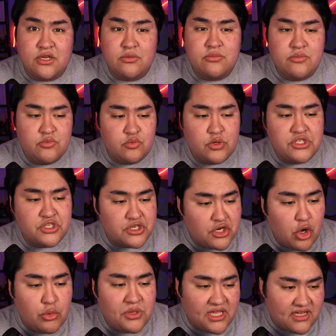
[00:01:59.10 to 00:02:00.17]
once you're in
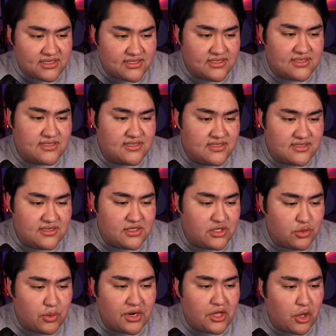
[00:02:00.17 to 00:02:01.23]
OBS, you wanna
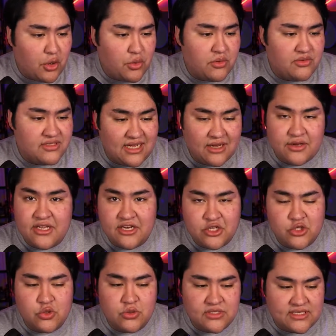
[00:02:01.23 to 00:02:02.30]
go down
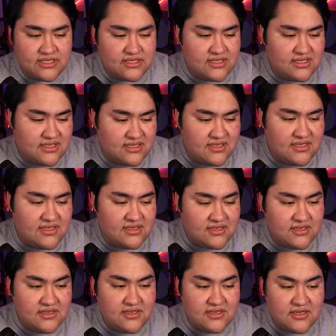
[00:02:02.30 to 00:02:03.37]
sources.
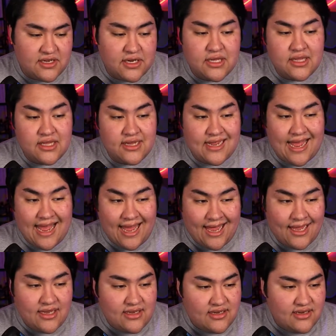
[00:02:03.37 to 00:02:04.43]
You're gonna click add
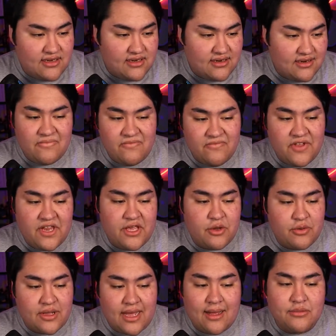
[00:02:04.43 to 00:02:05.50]
video
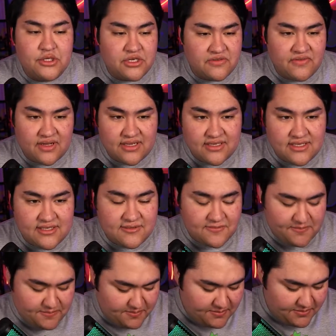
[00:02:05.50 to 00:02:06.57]
capture device.
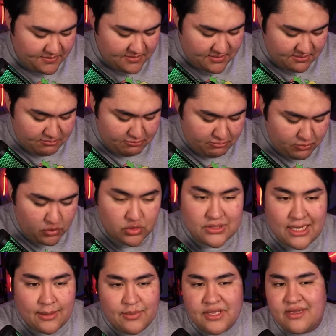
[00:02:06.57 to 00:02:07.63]
We'll type
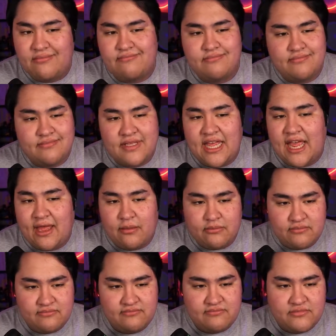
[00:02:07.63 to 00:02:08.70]
in cam
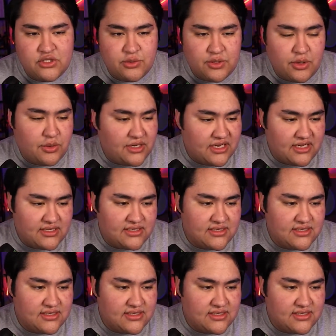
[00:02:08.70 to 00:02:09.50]
so we know what it is. Then